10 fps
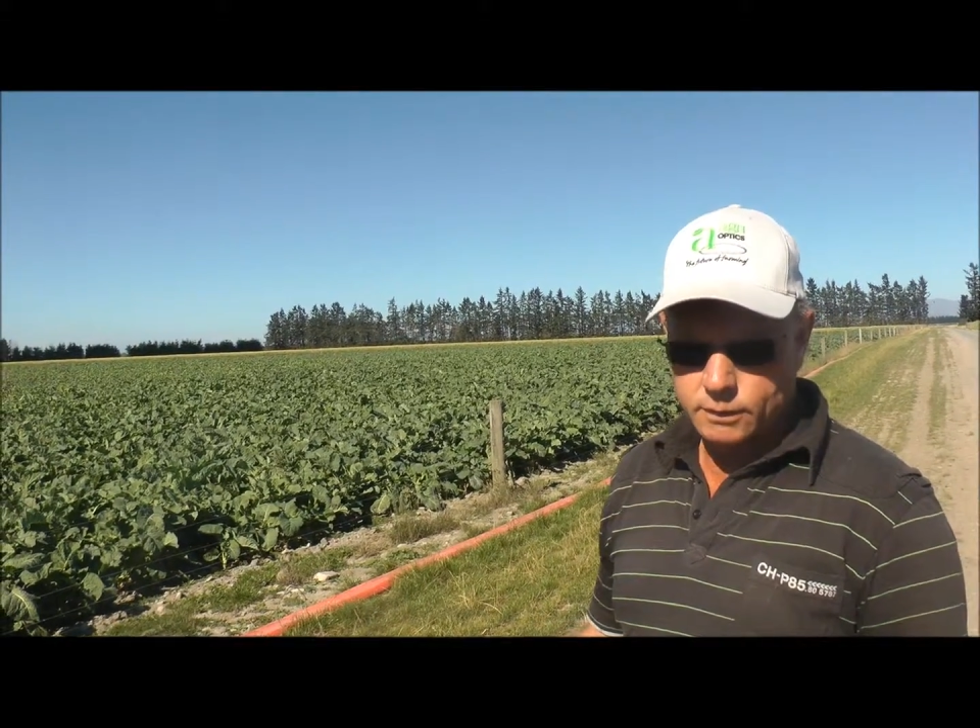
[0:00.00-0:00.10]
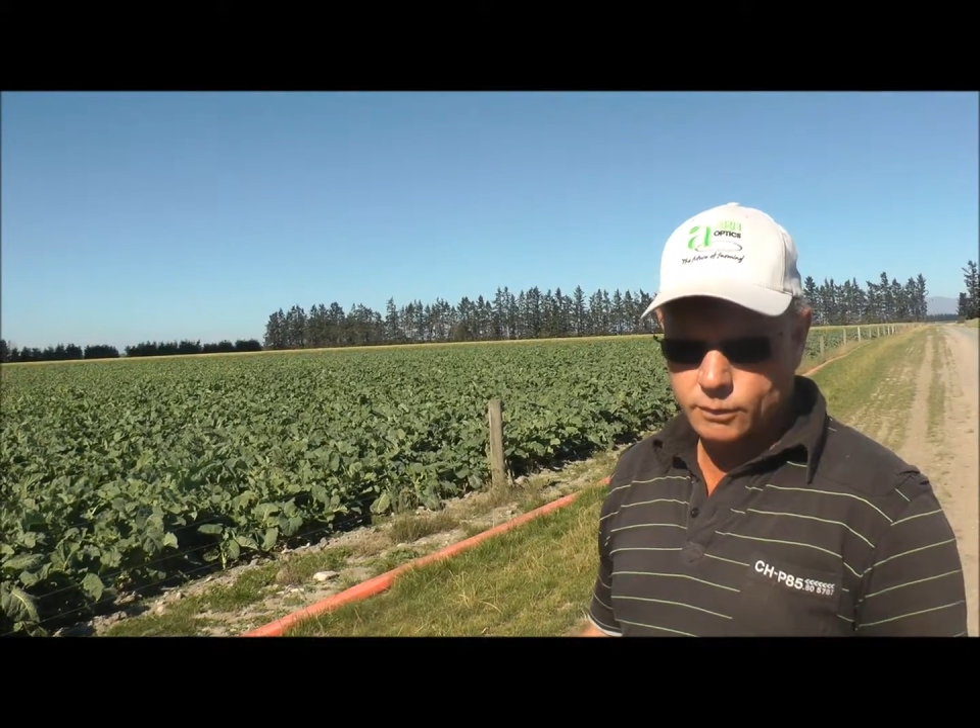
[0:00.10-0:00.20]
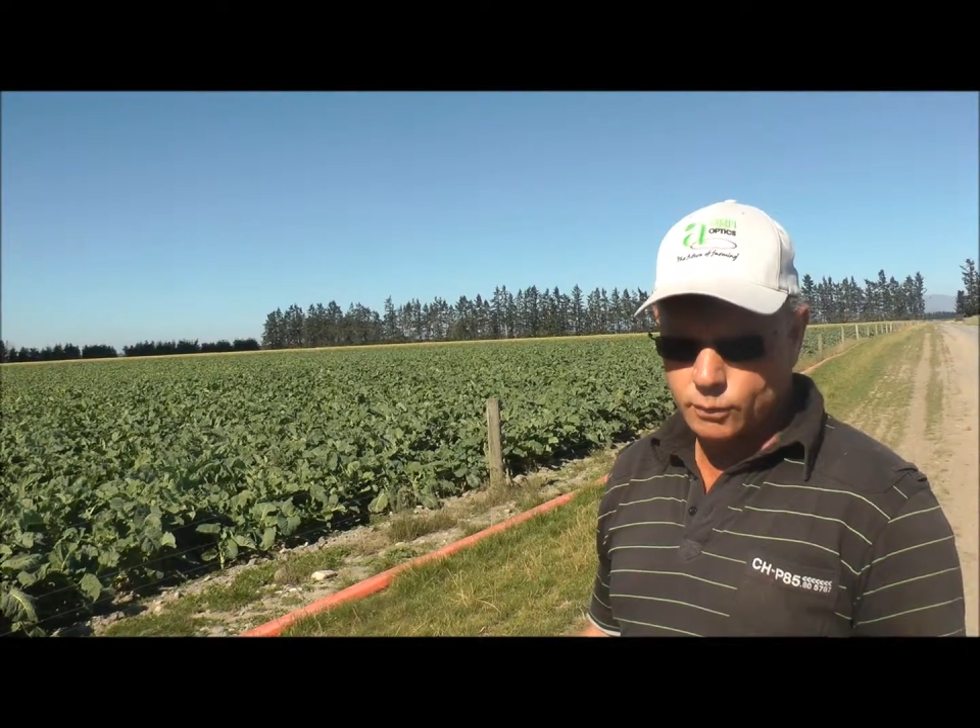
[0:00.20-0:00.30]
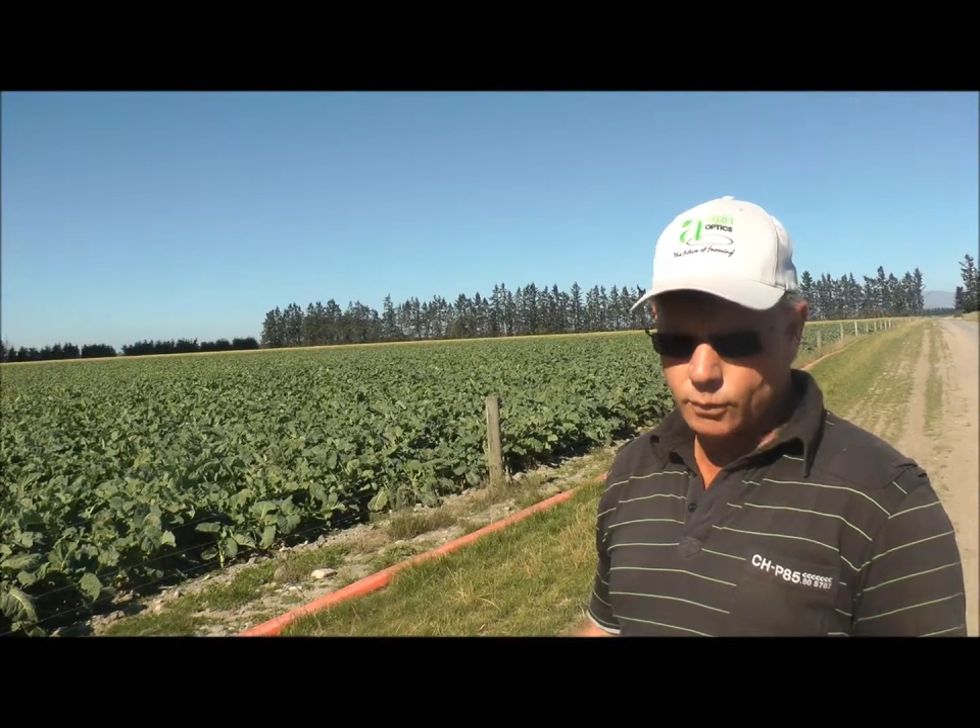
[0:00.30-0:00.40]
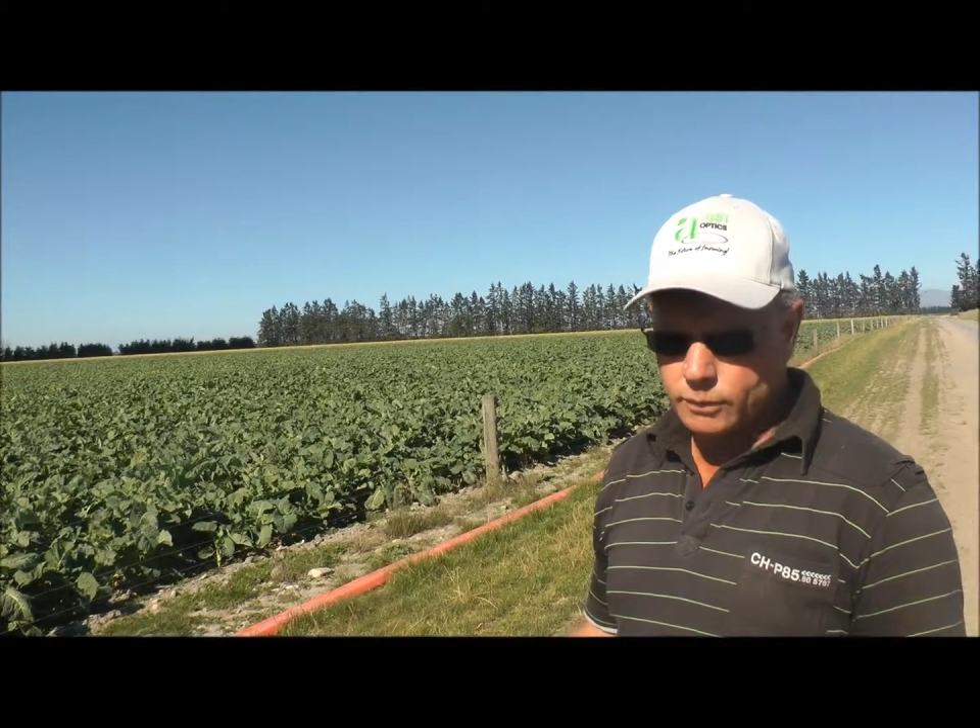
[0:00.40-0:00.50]

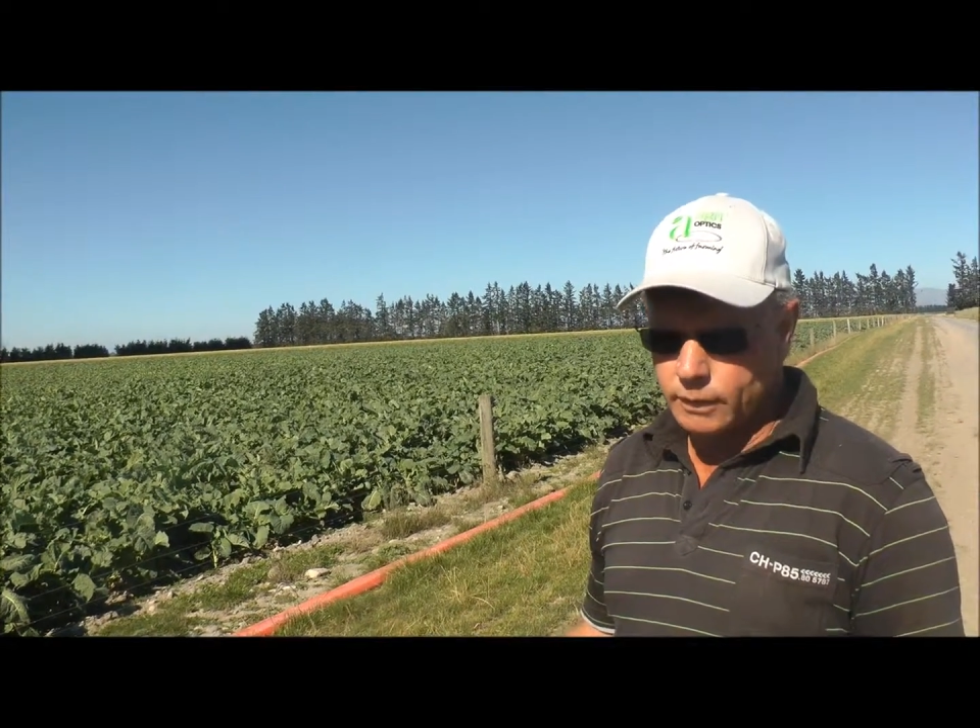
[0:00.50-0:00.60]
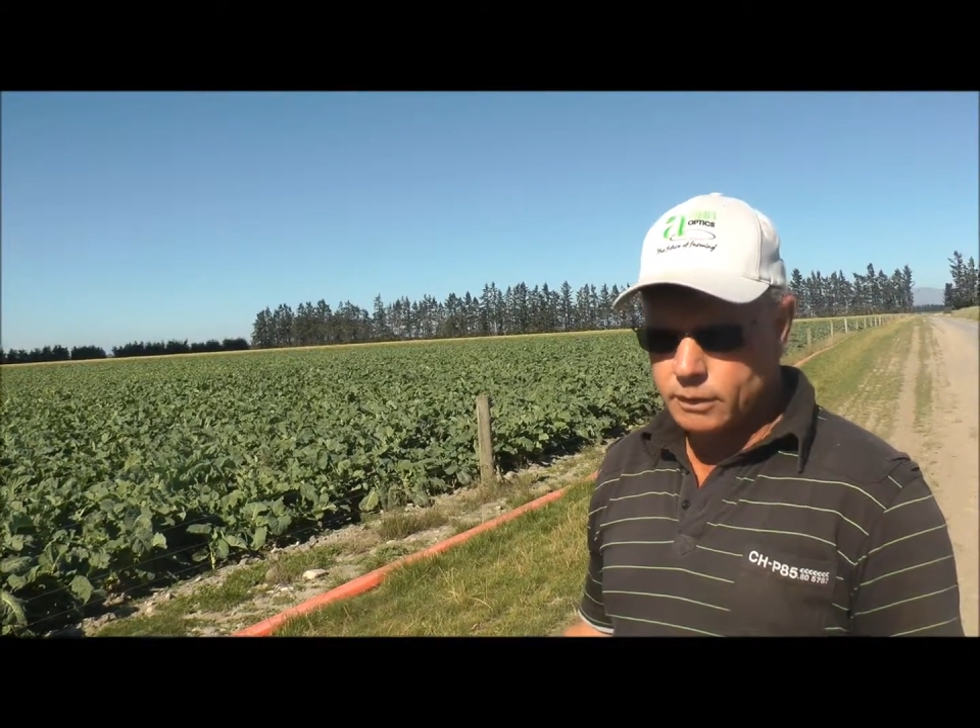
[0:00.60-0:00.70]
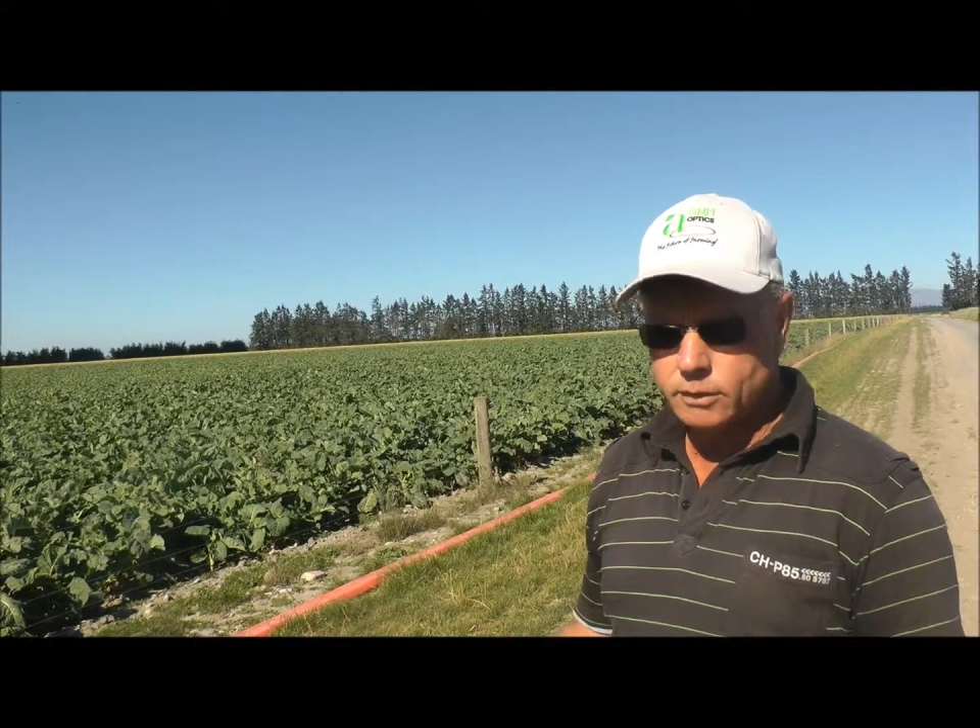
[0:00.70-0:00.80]
soils and they're